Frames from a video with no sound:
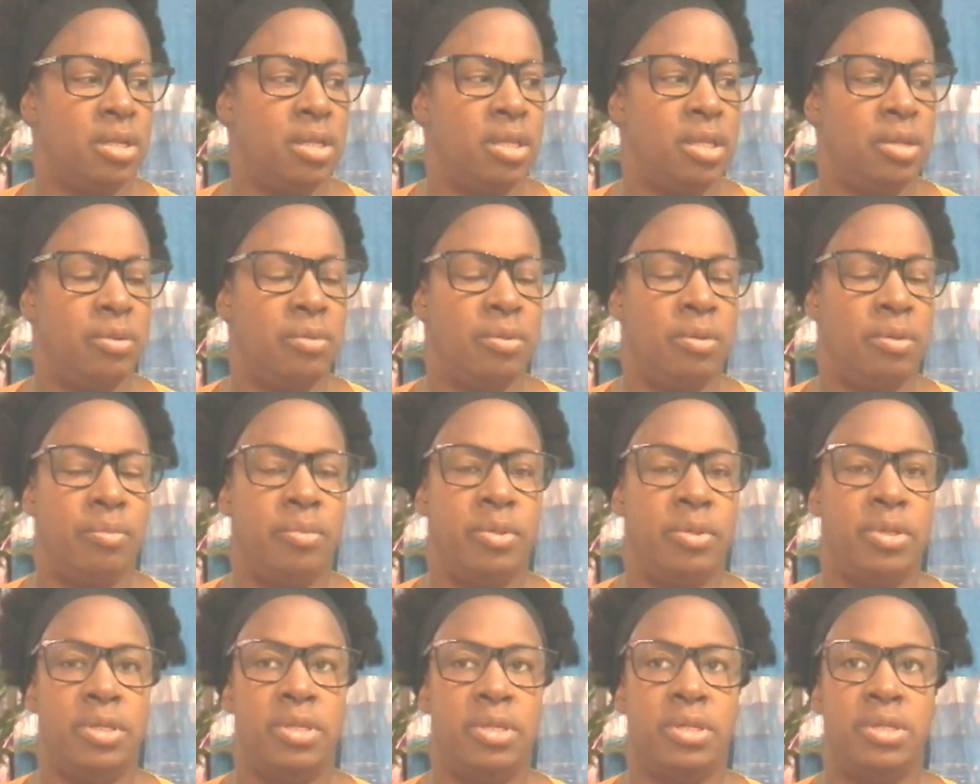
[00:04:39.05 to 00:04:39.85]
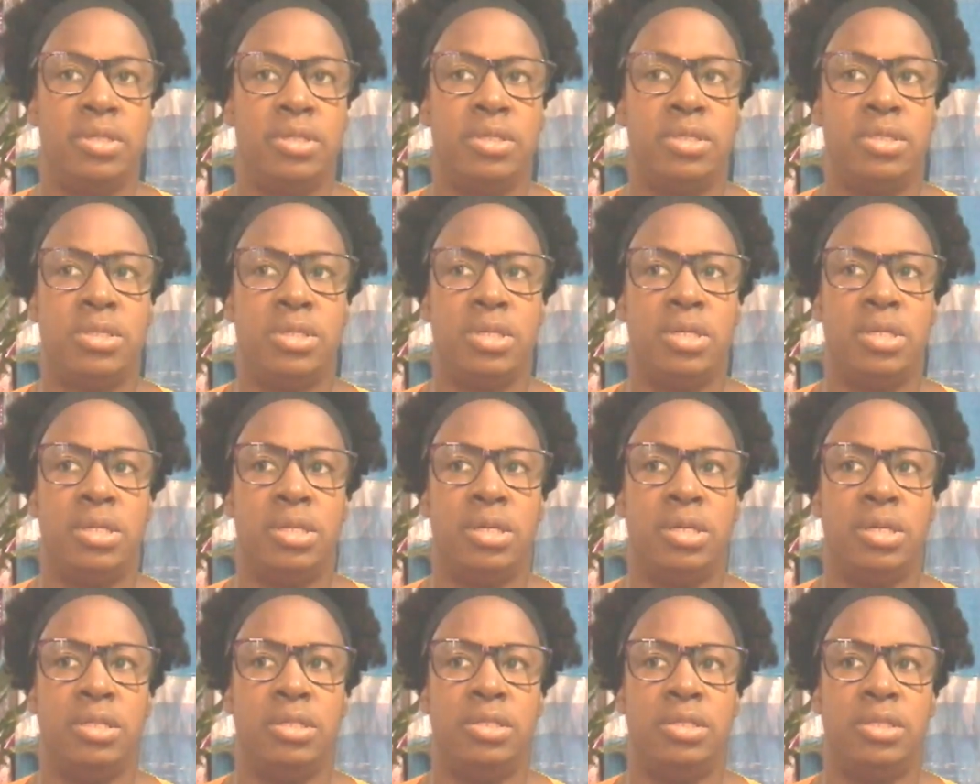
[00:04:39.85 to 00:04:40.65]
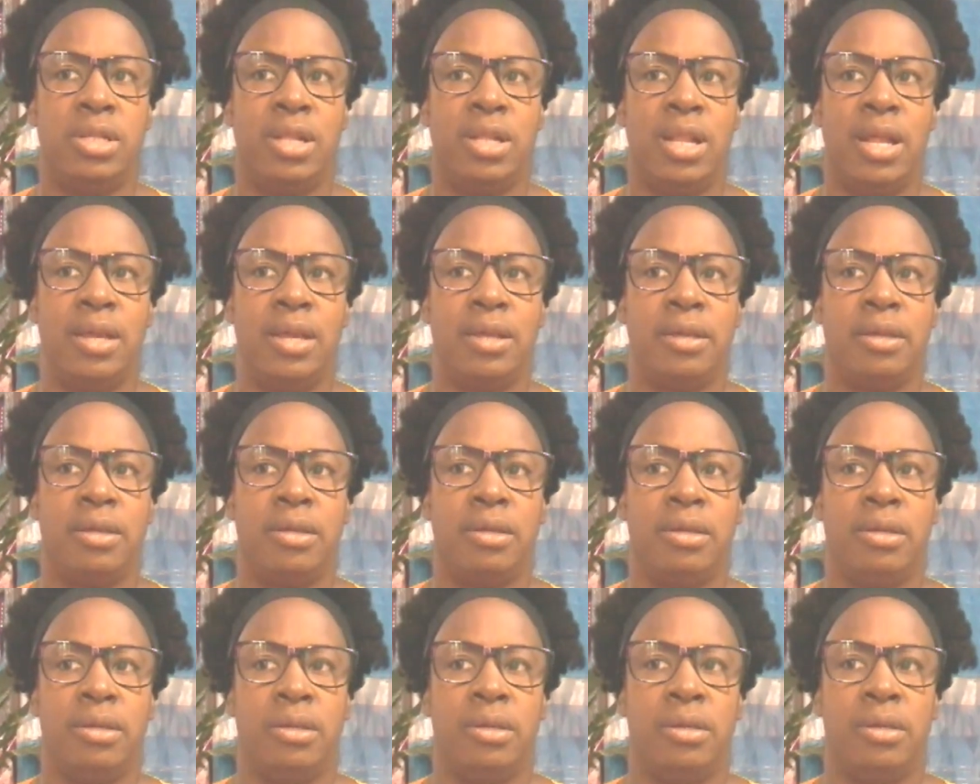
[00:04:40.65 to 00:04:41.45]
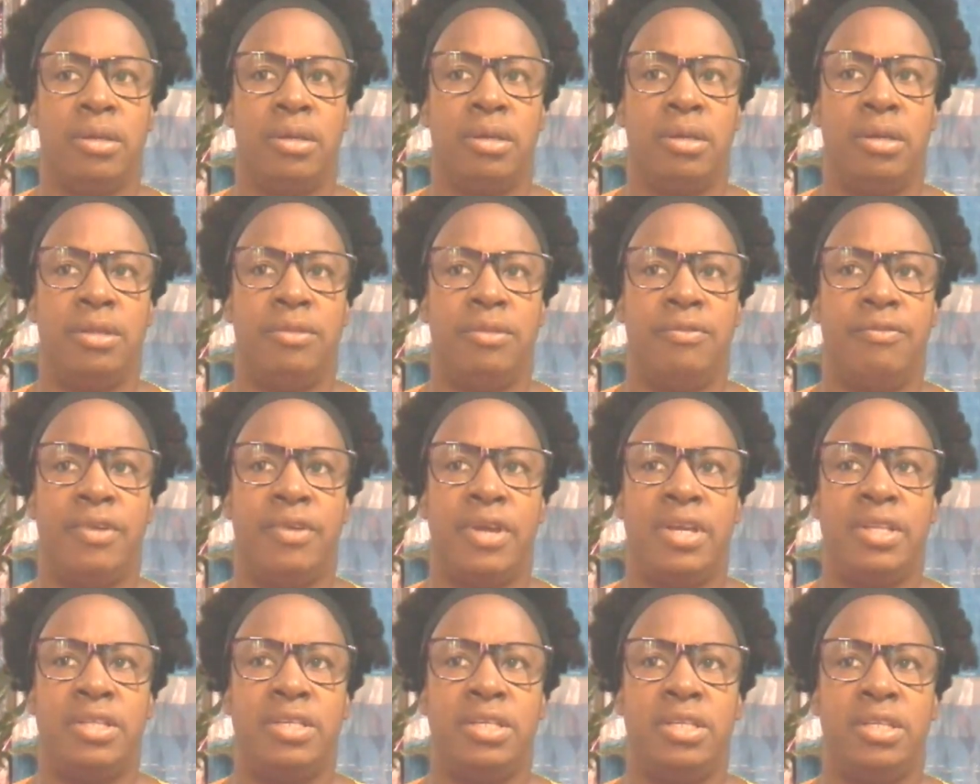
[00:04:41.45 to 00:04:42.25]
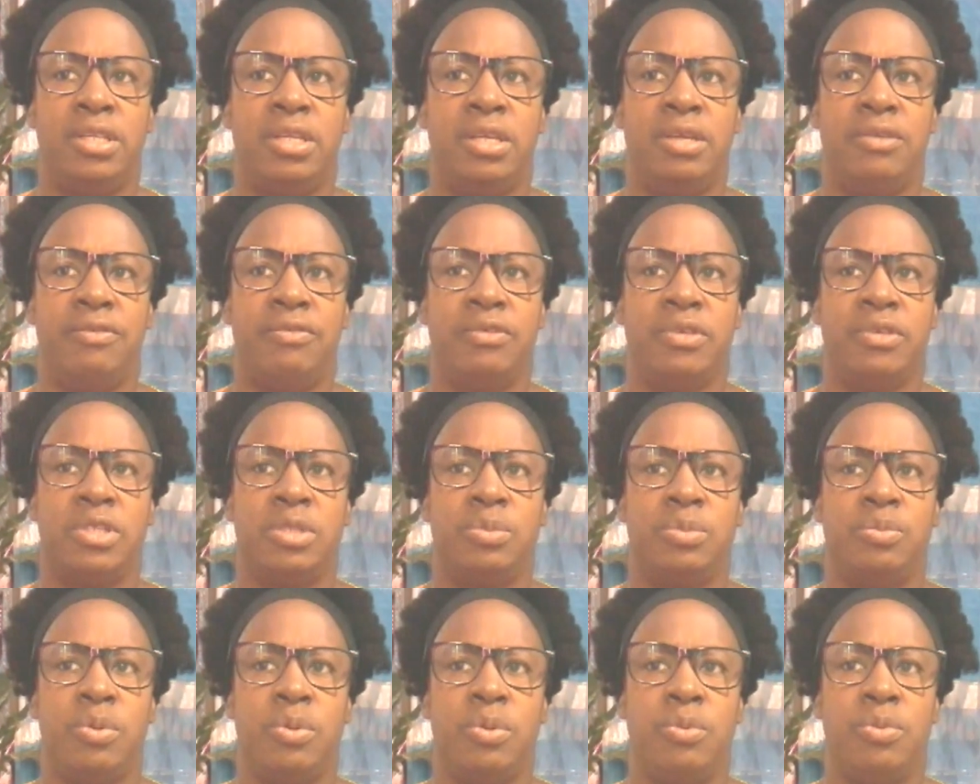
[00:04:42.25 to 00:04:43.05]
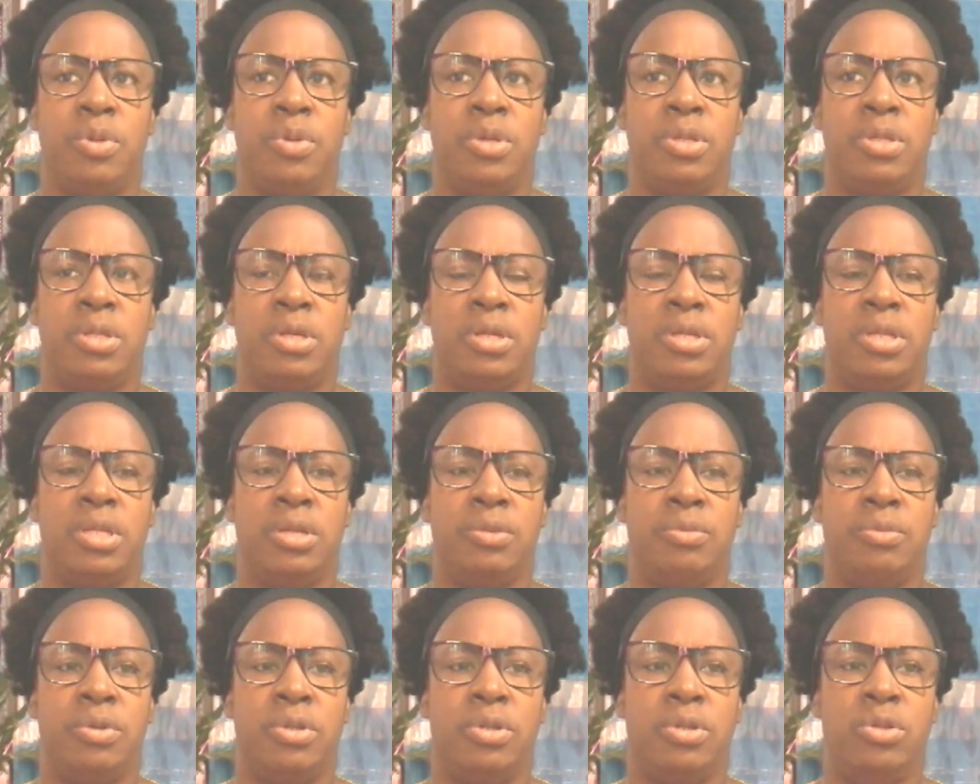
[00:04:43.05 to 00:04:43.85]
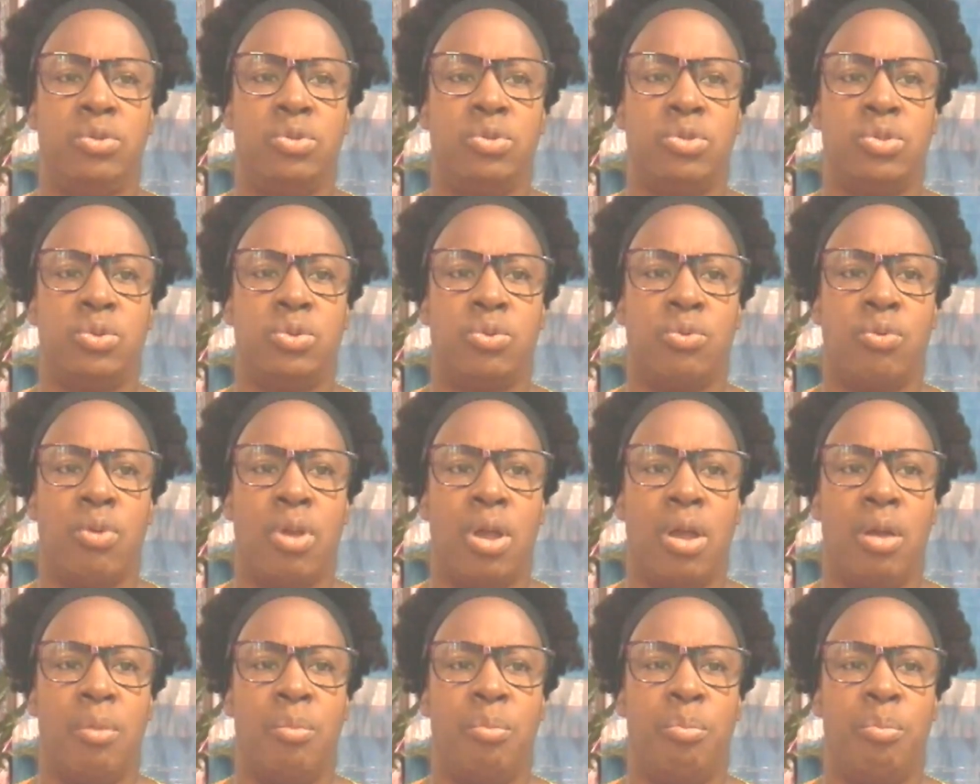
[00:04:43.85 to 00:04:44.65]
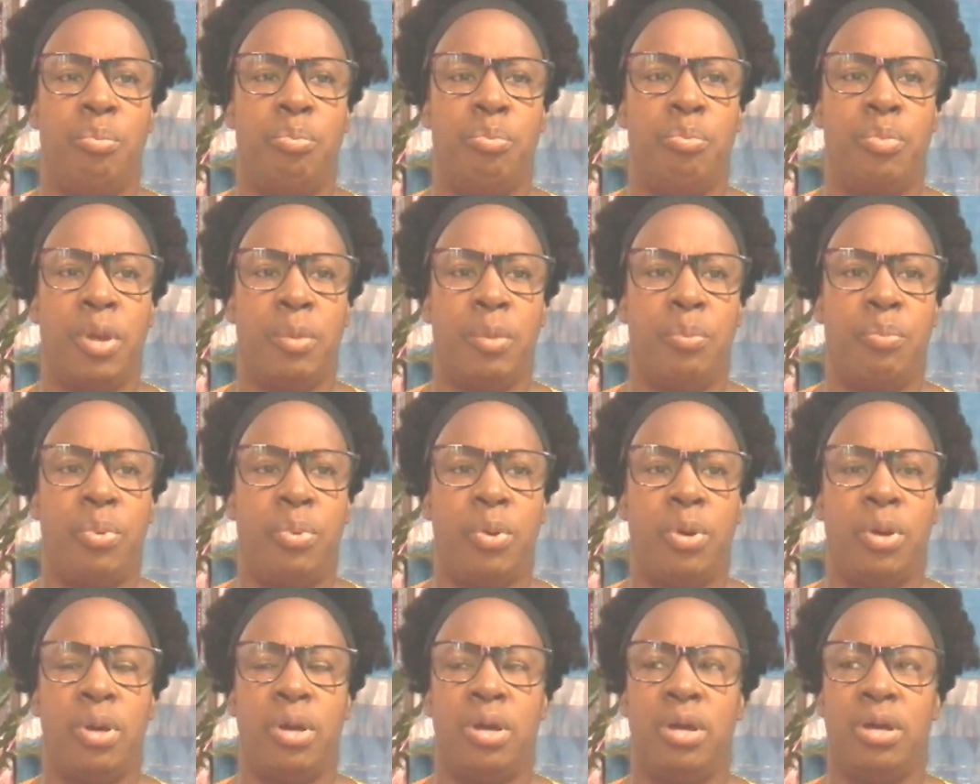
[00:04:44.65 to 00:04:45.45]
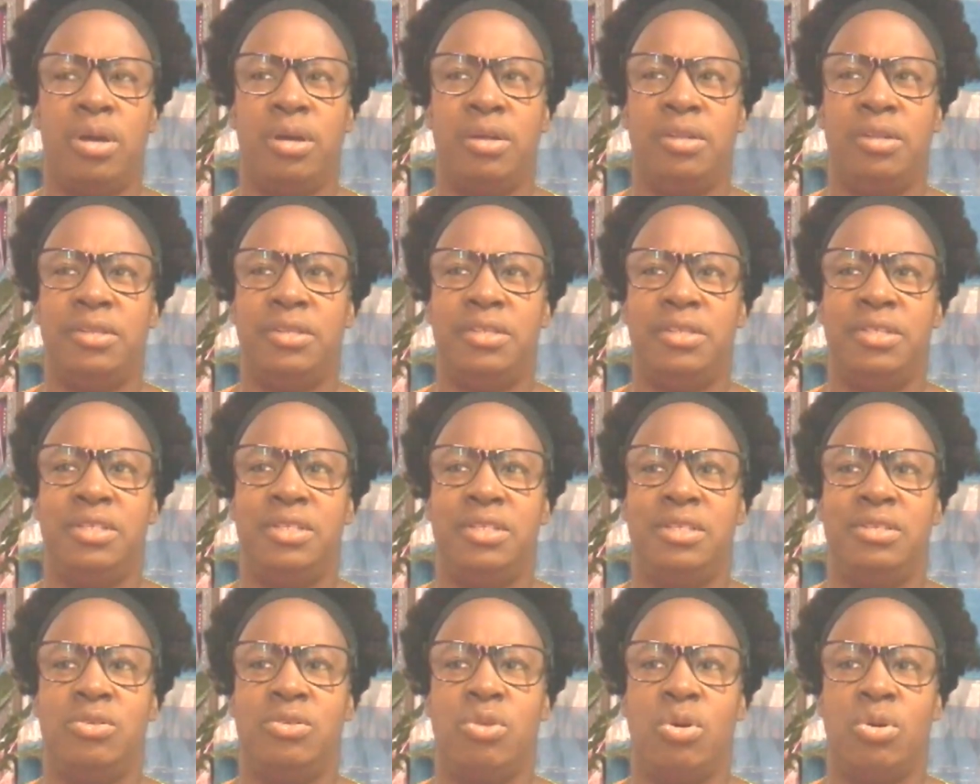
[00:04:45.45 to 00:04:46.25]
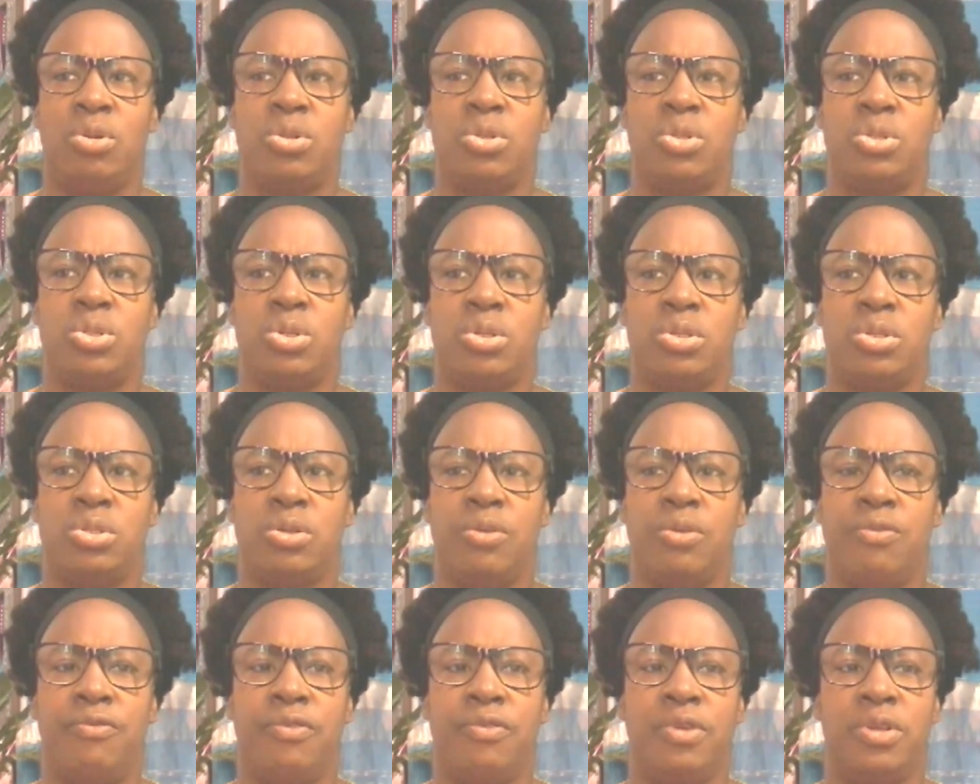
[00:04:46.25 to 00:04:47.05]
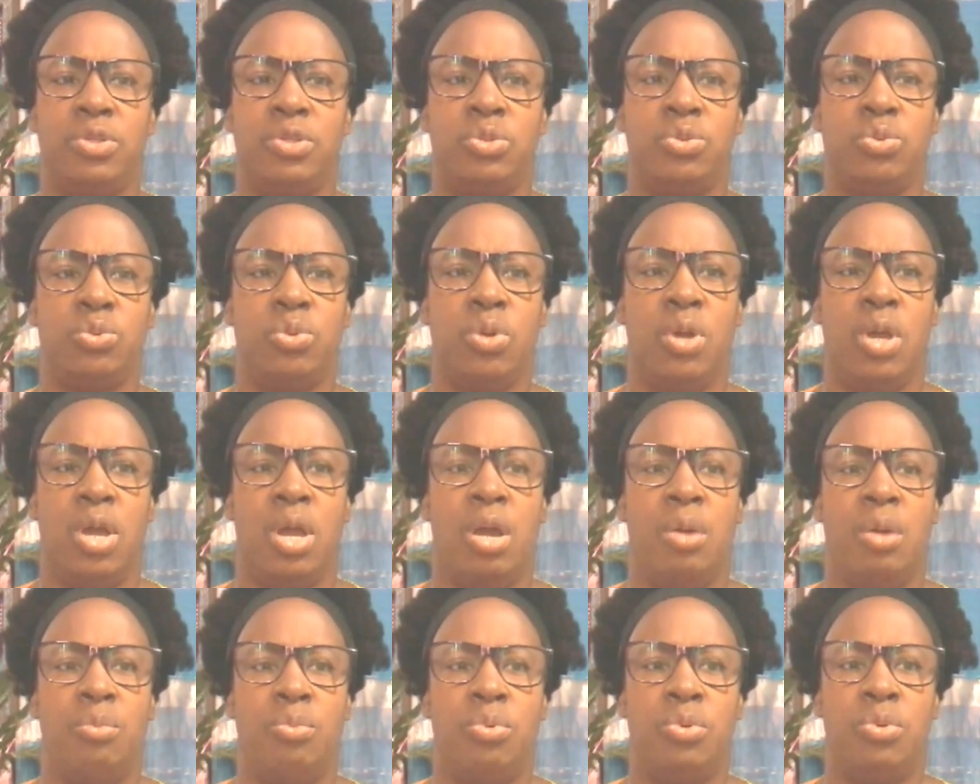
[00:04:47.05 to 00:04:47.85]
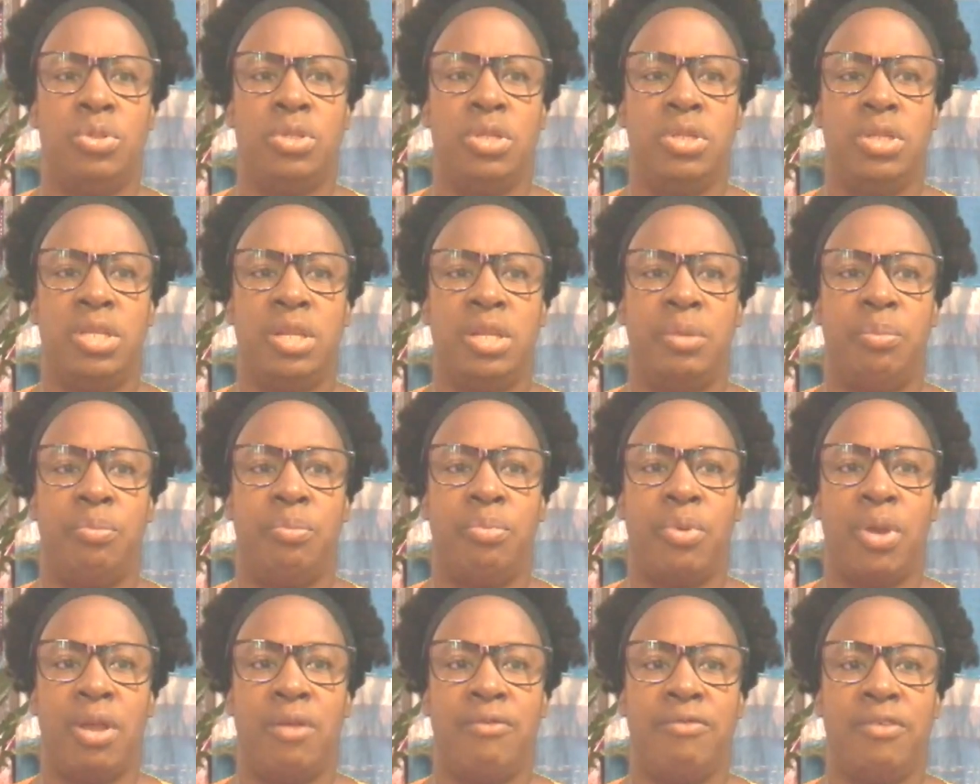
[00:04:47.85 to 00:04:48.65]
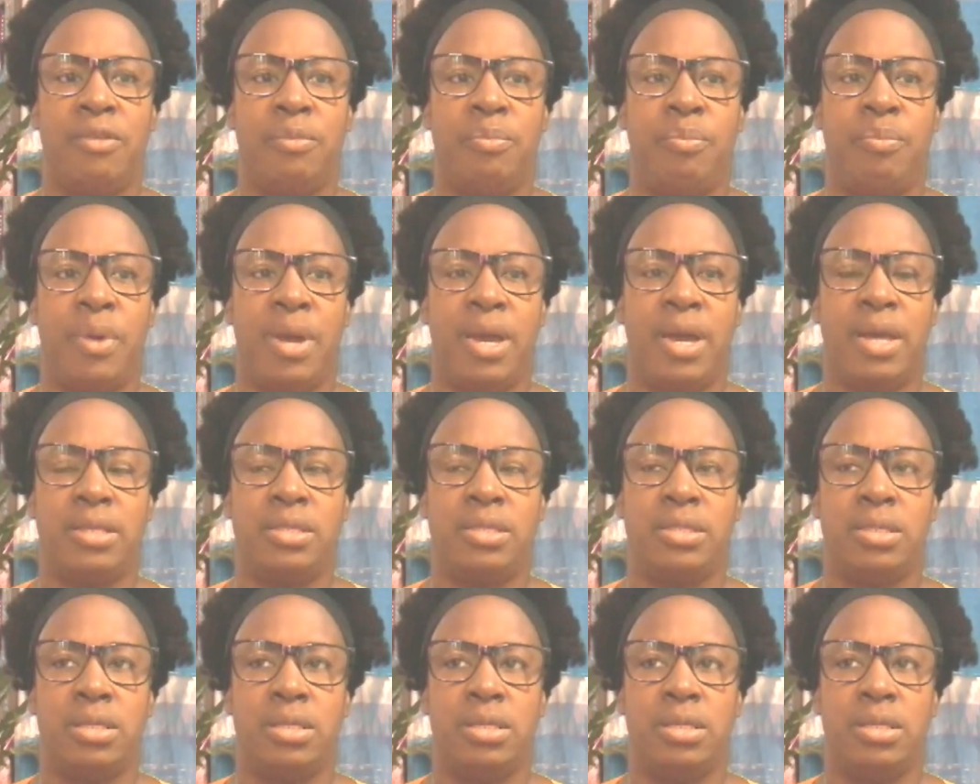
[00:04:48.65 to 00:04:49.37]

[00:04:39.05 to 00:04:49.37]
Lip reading: They will be dancing and inviting evil spirit, and they will use rum, pepper, and all sorts of things to put in the private parts.